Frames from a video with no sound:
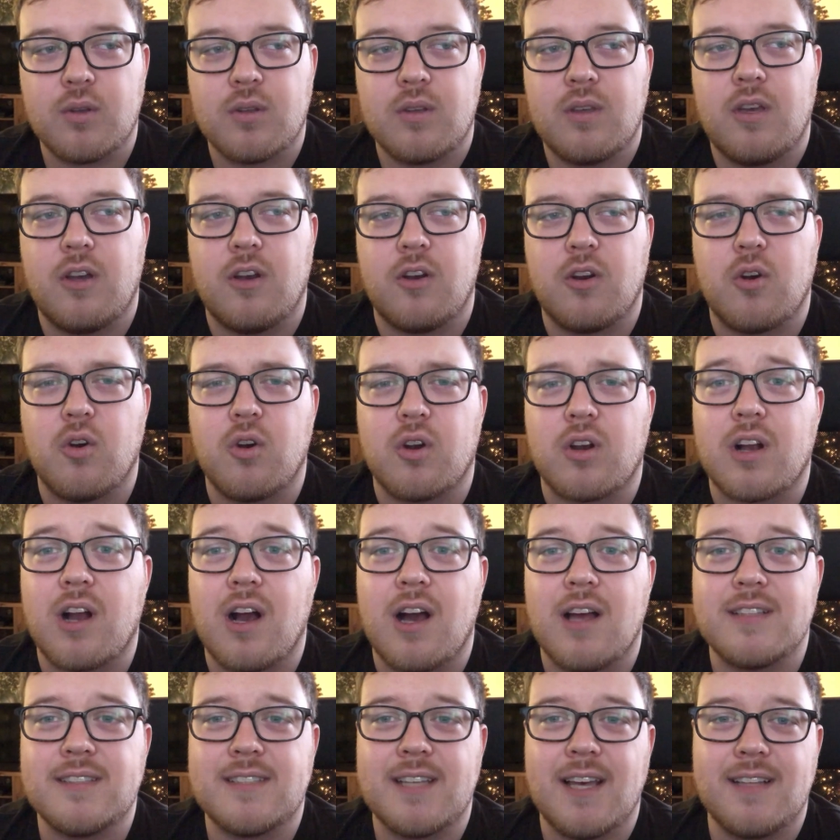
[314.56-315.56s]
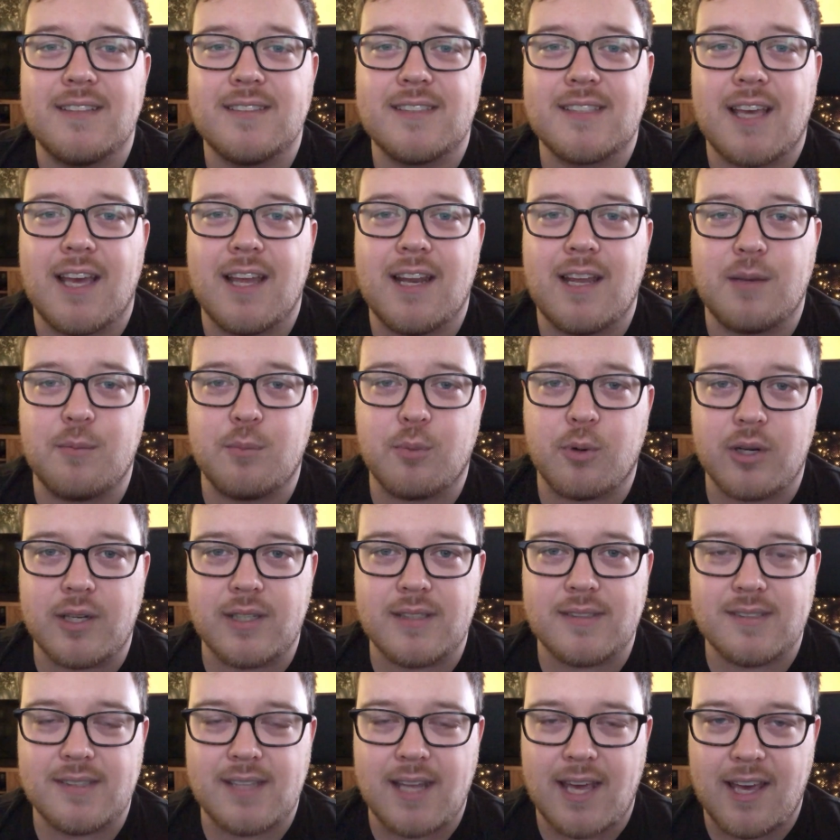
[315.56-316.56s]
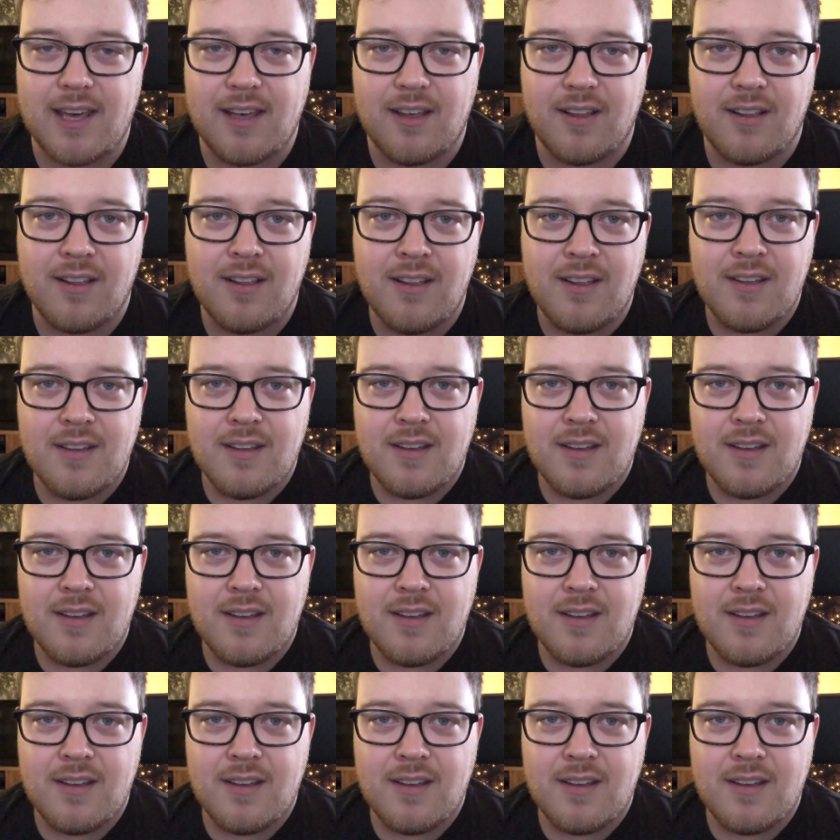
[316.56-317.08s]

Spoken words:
or content's getting pretty stale,